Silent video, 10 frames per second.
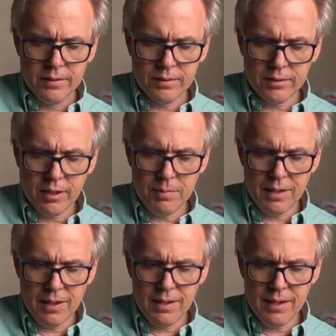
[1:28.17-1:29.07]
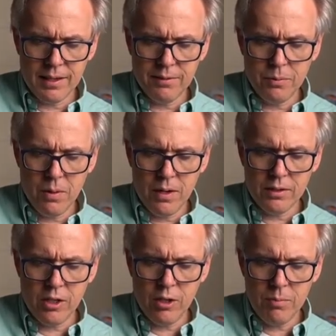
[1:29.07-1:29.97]
This is going to be
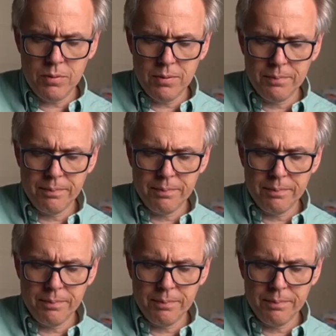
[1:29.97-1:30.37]
-1 cubed